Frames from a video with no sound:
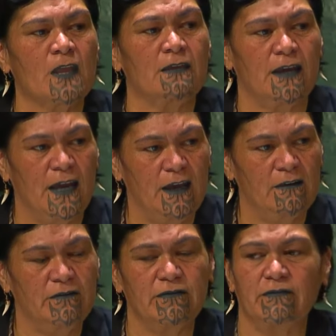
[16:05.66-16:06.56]
They
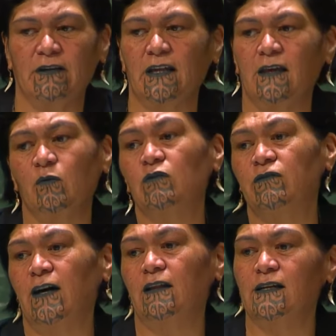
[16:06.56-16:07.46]
have and they will
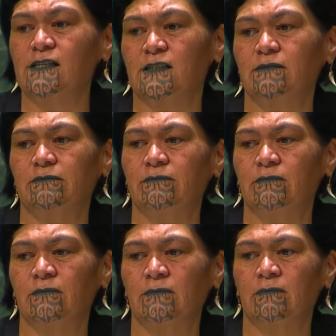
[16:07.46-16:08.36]
fail us.
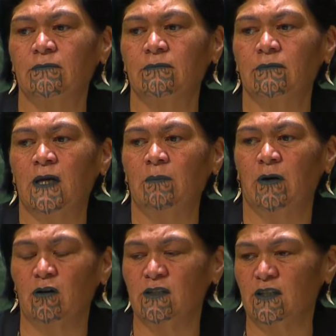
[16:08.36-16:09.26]

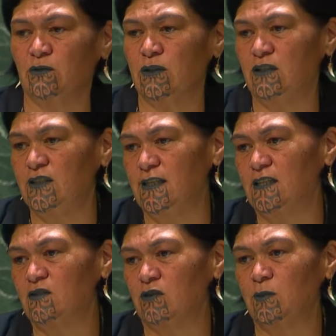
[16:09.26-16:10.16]
But Aotearoa New
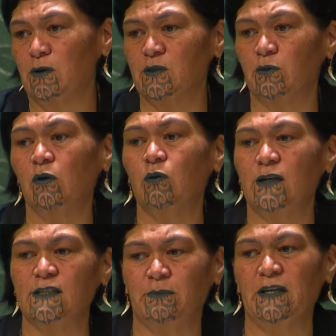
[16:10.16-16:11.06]
Zealand's response will
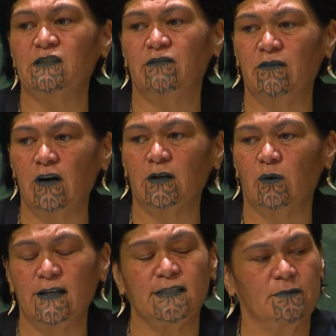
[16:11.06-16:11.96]
always be to find
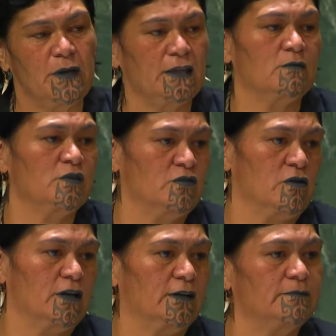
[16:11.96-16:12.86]
ways to make them
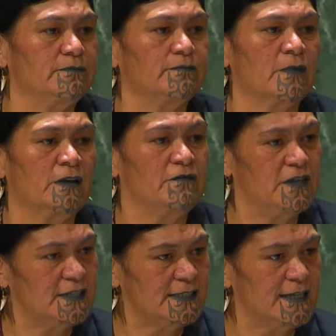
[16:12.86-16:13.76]
stronger.
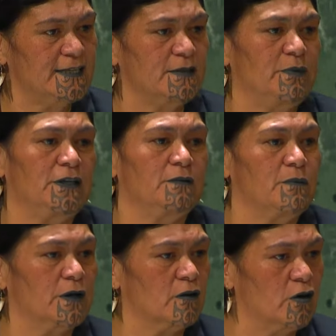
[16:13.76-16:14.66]
Fiercely independent
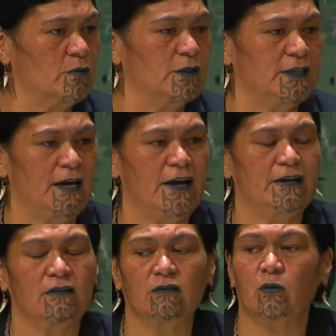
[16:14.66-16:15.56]
but global in our
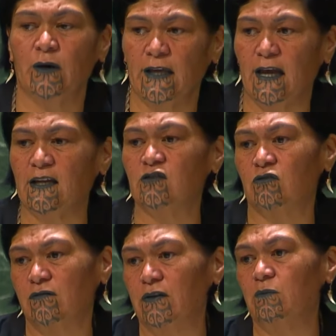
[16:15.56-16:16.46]
outlook, we are
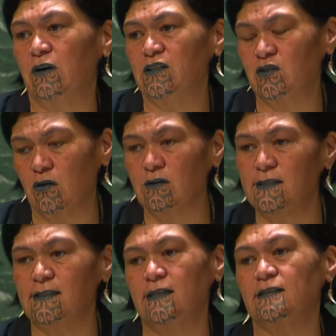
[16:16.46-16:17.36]
driven by a strong
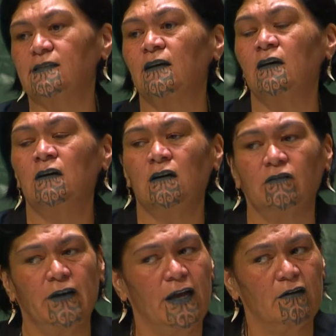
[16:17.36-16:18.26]
sense
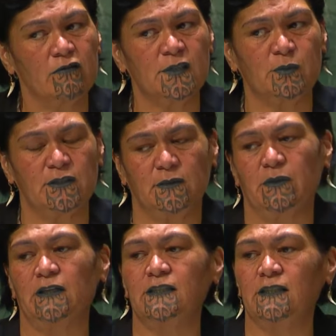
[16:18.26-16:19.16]
of our
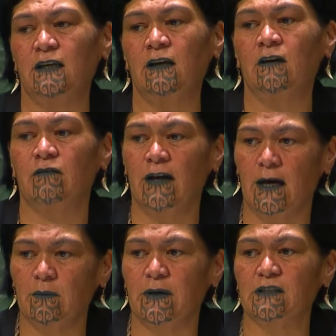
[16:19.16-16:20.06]
responsibility for
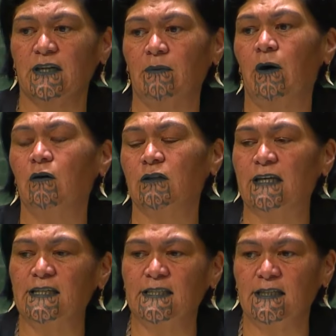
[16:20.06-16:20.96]
helping to uphold
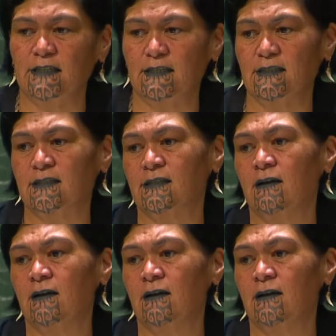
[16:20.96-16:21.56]
key tenets